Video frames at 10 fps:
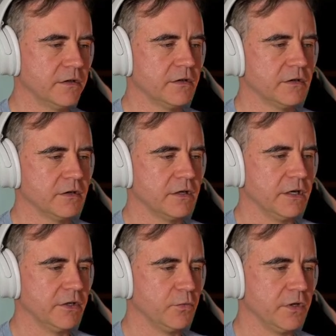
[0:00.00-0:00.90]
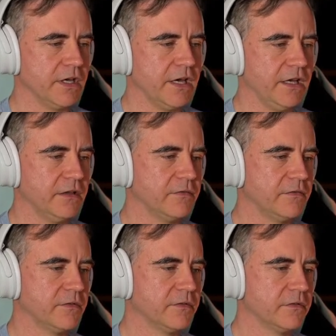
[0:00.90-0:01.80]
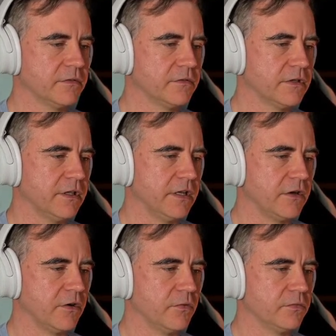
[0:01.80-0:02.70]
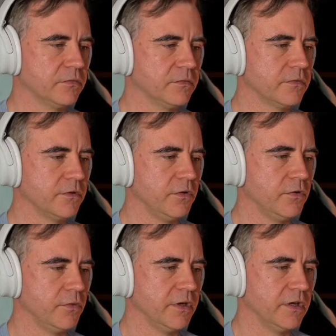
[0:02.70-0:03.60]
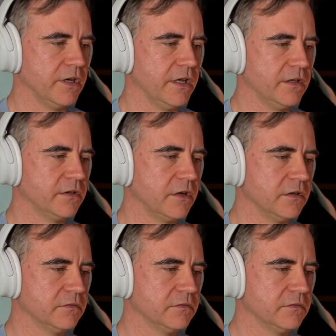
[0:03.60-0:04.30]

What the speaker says: uint 8, and then go uint 8 dot